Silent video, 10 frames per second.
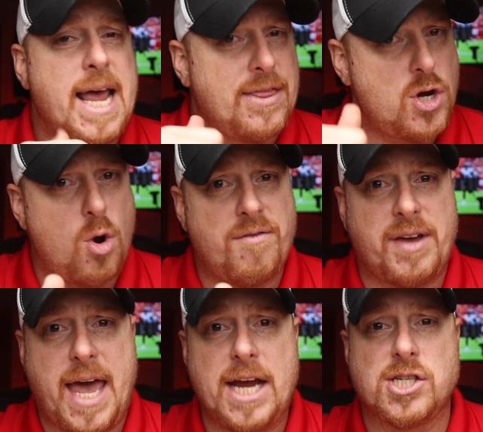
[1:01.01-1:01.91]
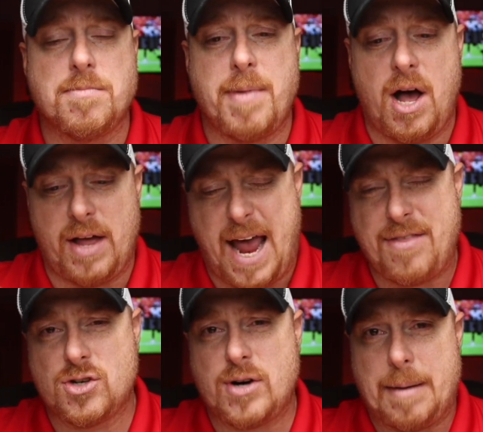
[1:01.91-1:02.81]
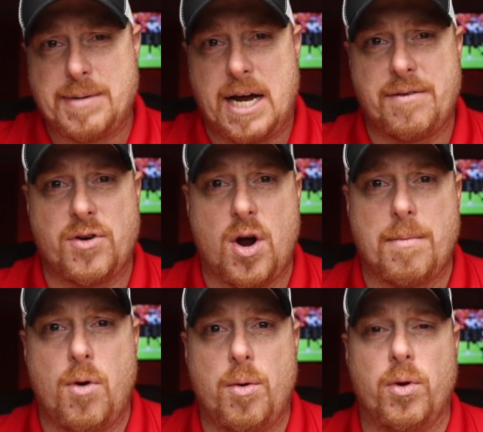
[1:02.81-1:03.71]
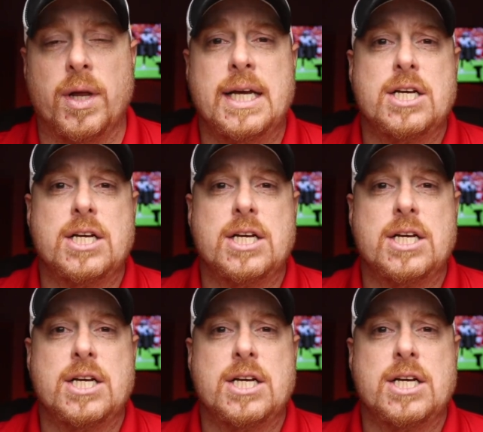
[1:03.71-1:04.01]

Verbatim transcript: hit the notification bell, and the drop-down if you're on mobile,